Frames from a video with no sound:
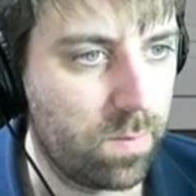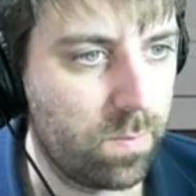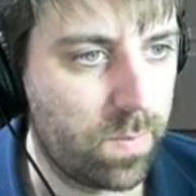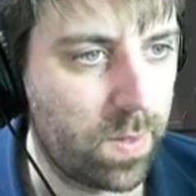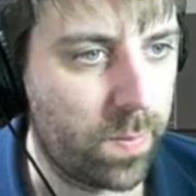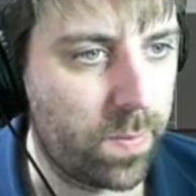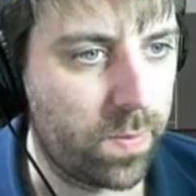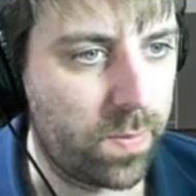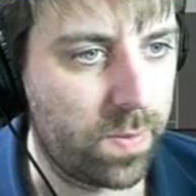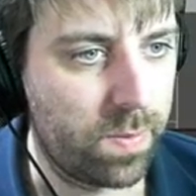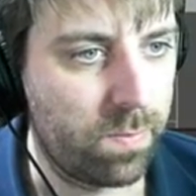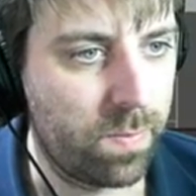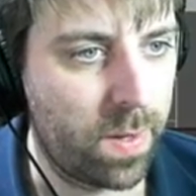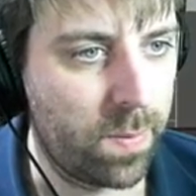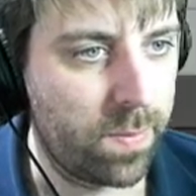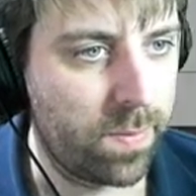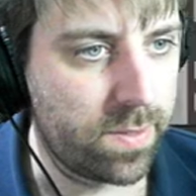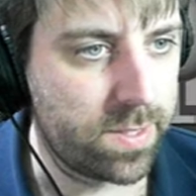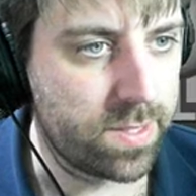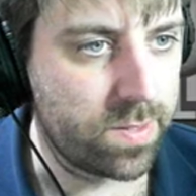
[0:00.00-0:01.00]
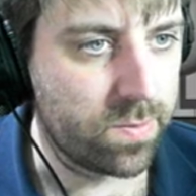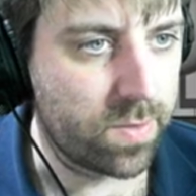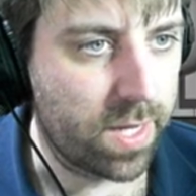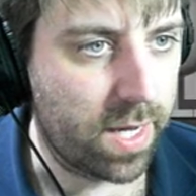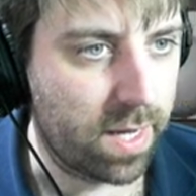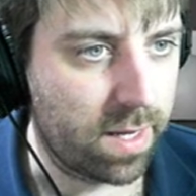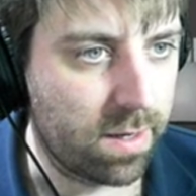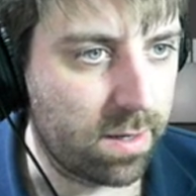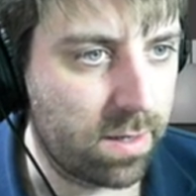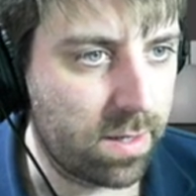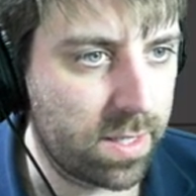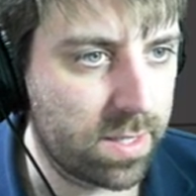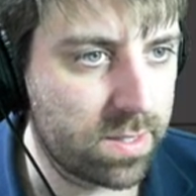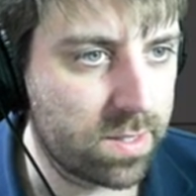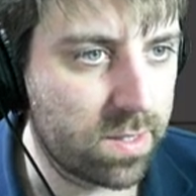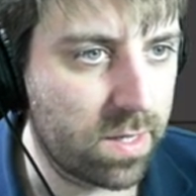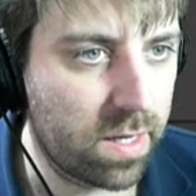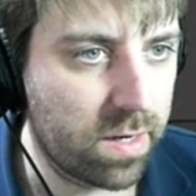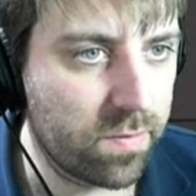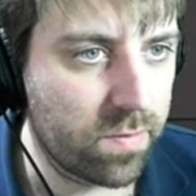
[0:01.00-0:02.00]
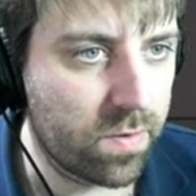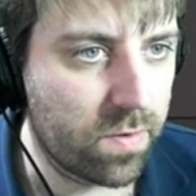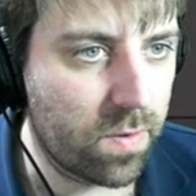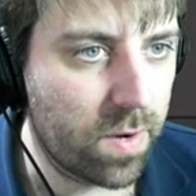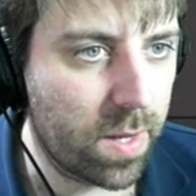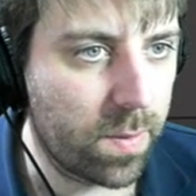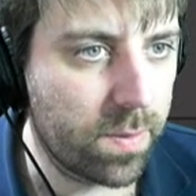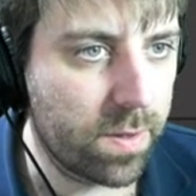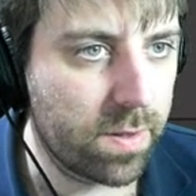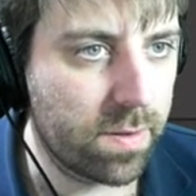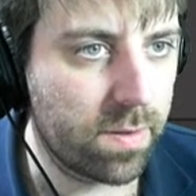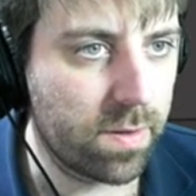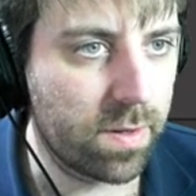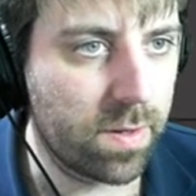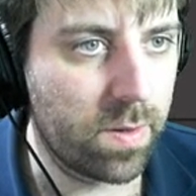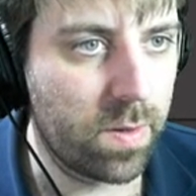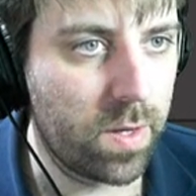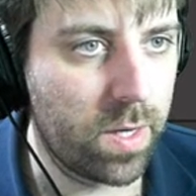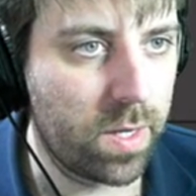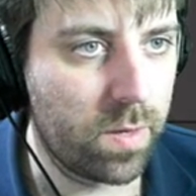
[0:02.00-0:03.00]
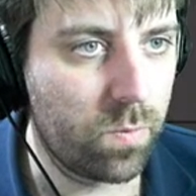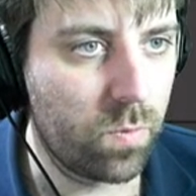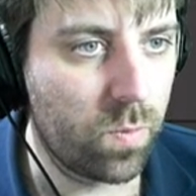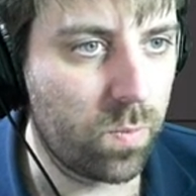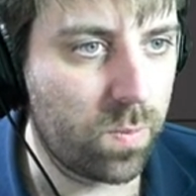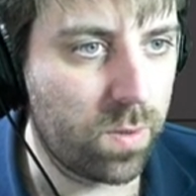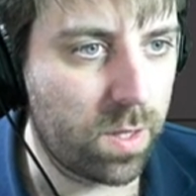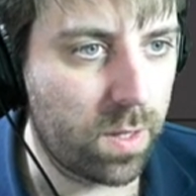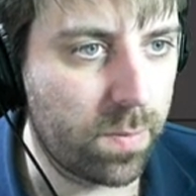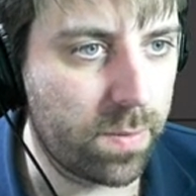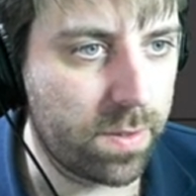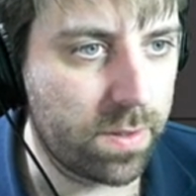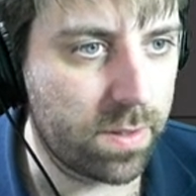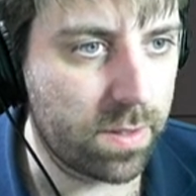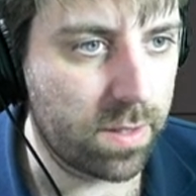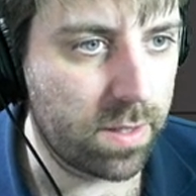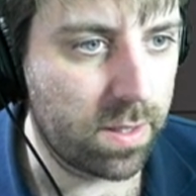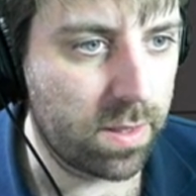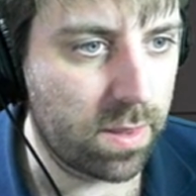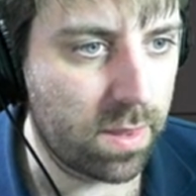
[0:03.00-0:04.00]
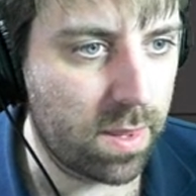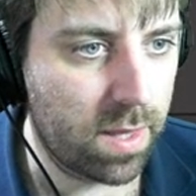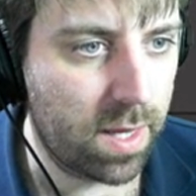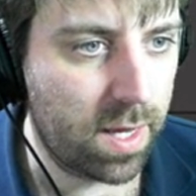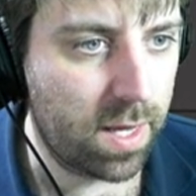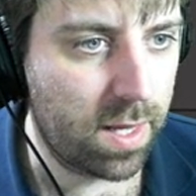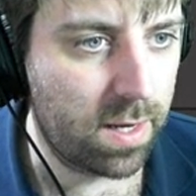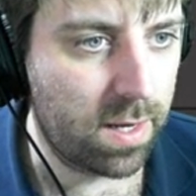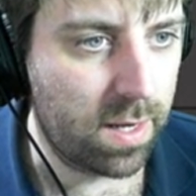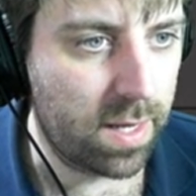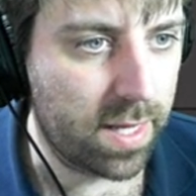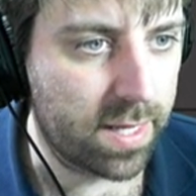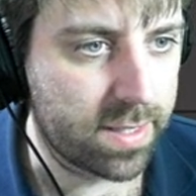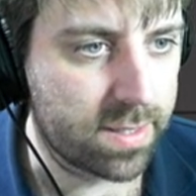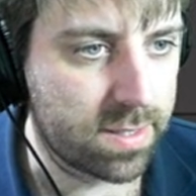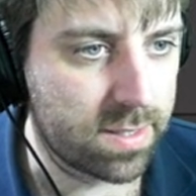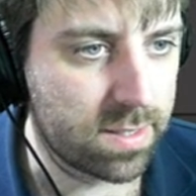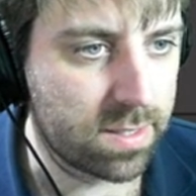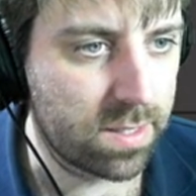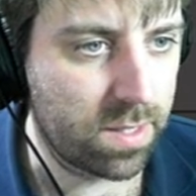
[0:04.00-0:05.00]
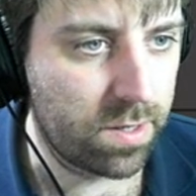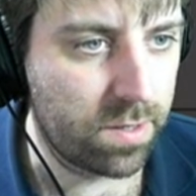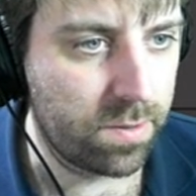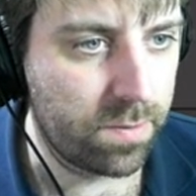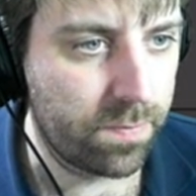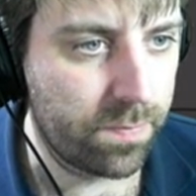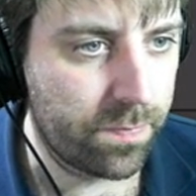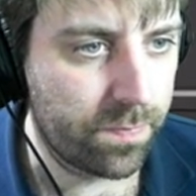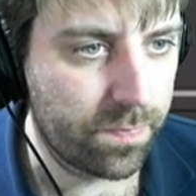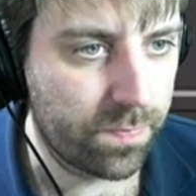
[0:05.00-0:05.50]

Maybe we, maybe we still can. Let's kind of grab it and we'll plop it in there like so.